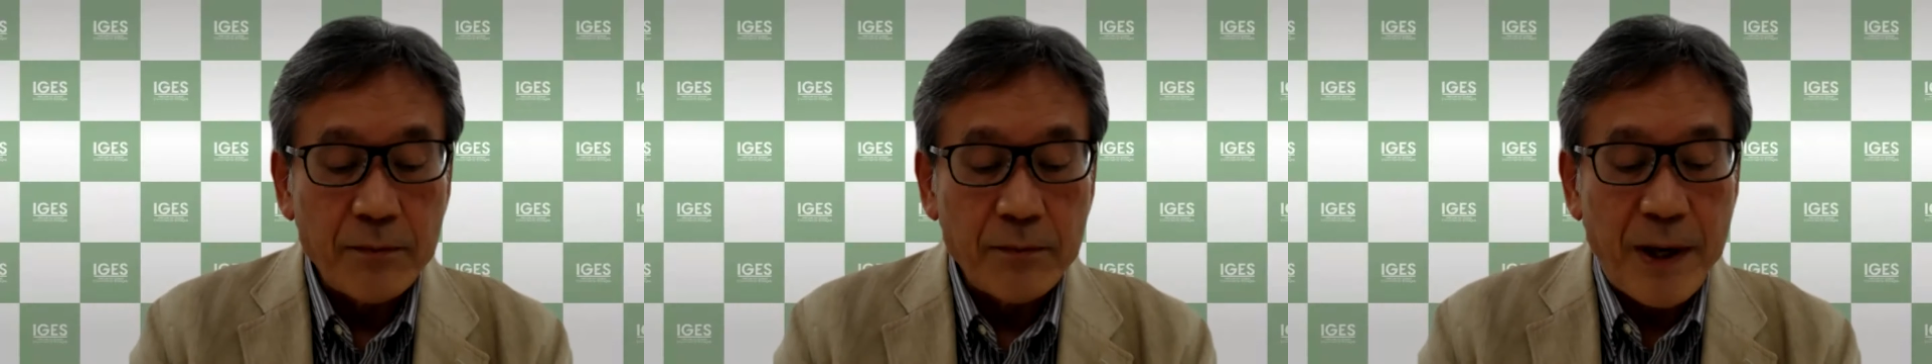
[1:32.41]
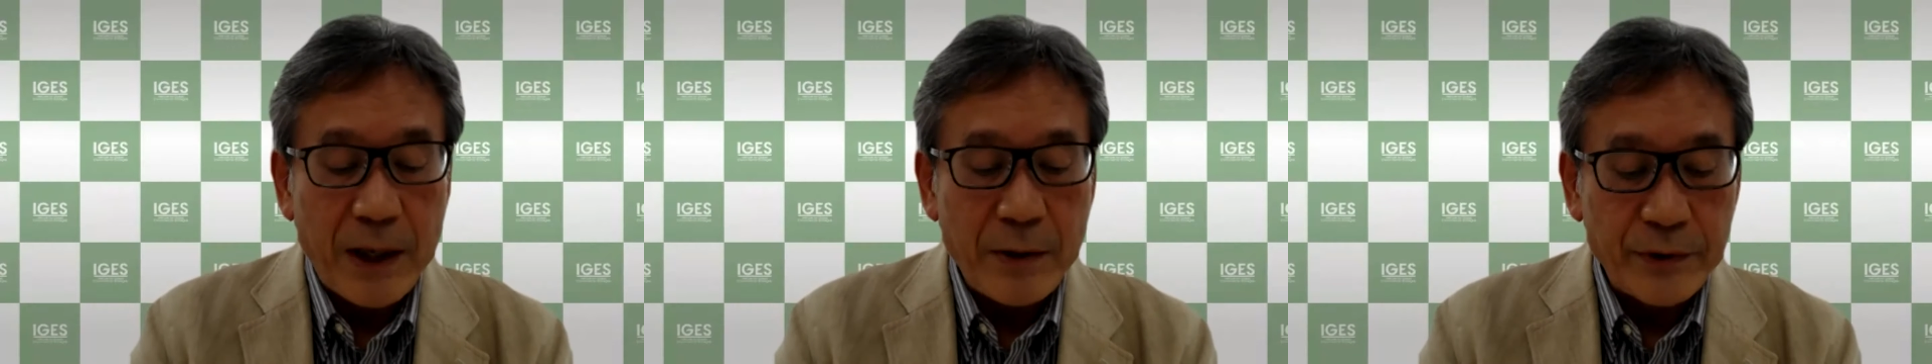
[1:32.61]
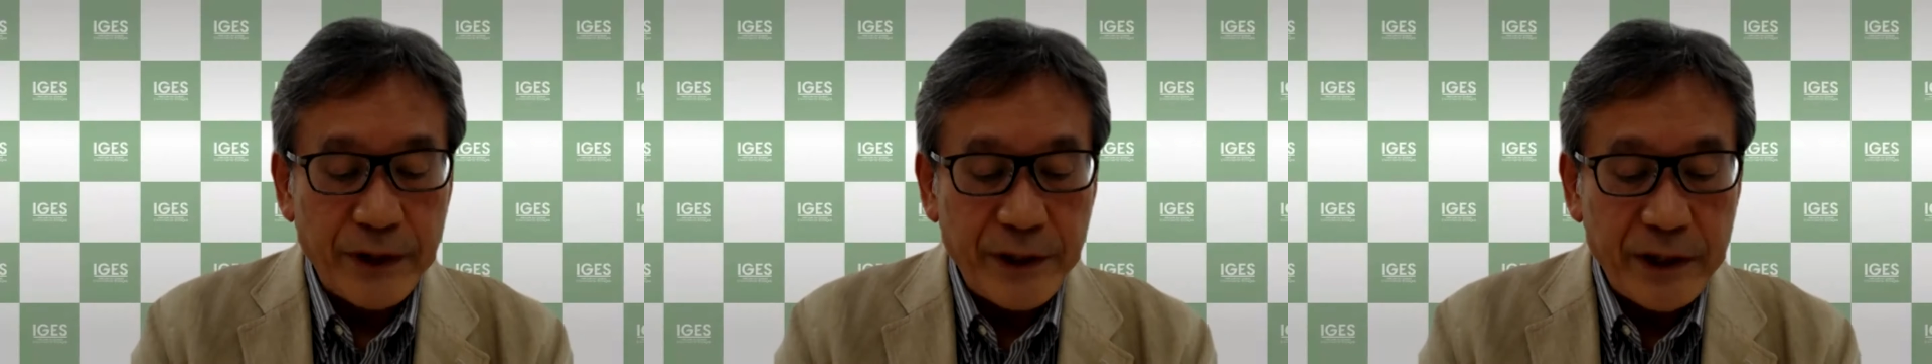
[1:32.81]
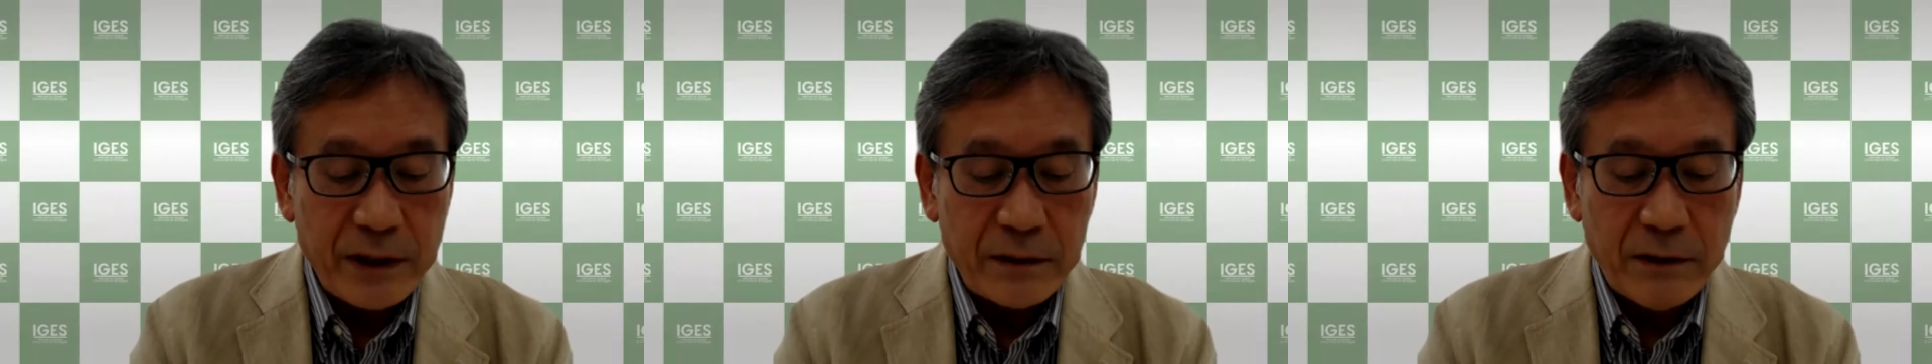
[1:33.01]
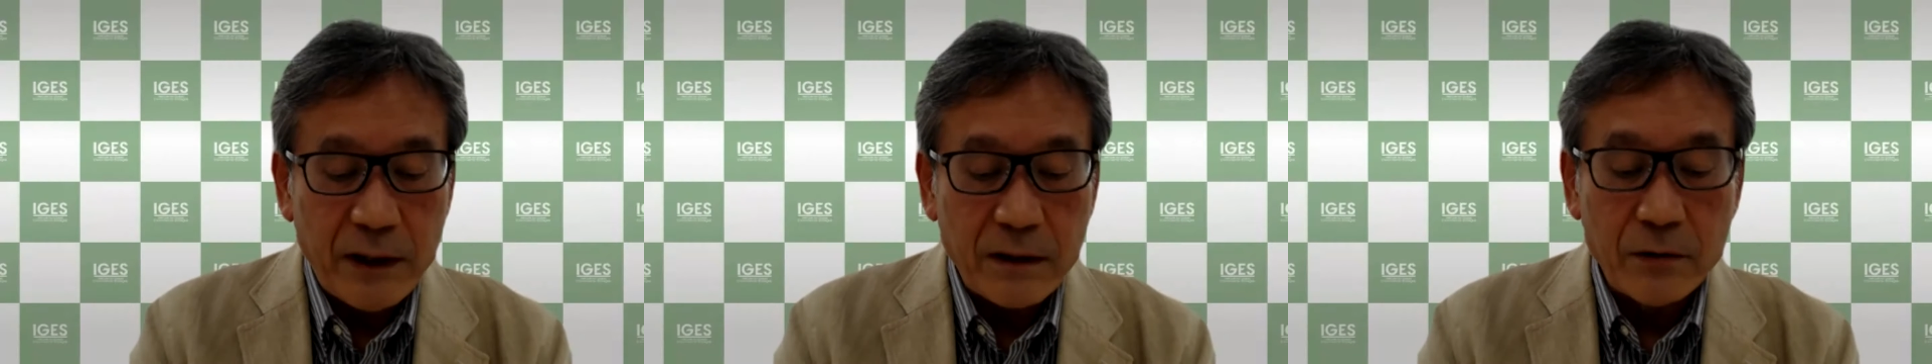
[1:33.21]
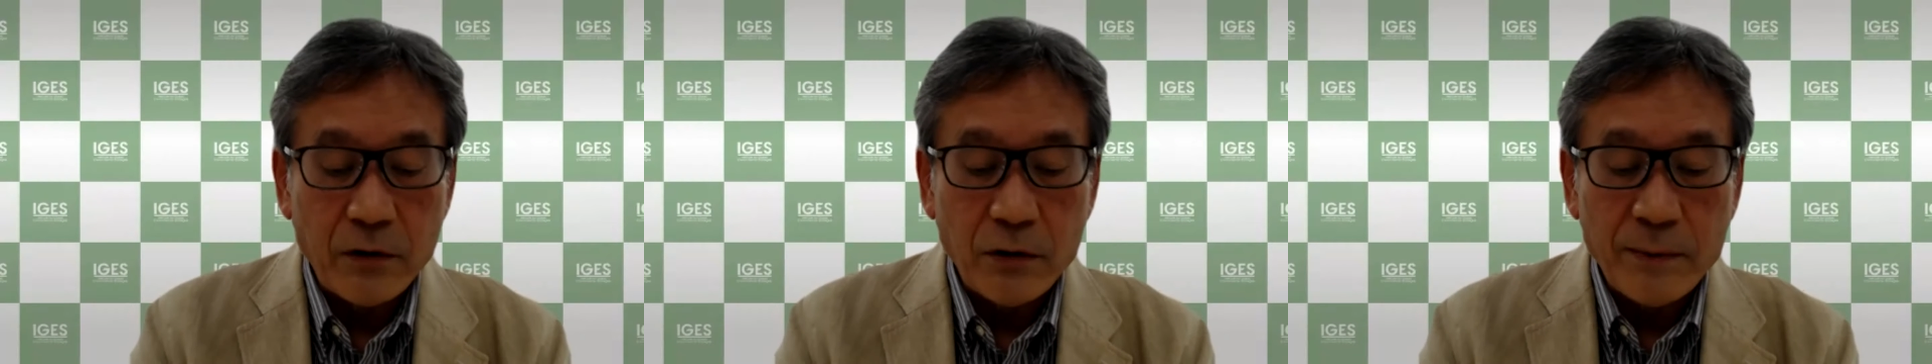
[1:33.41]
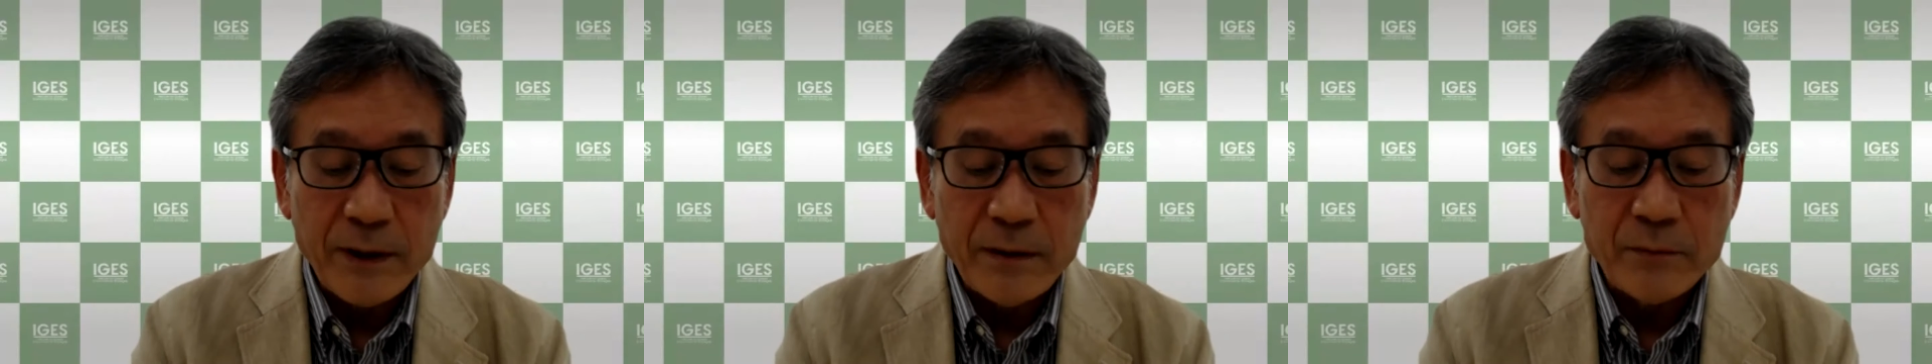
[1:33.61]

pioneered a global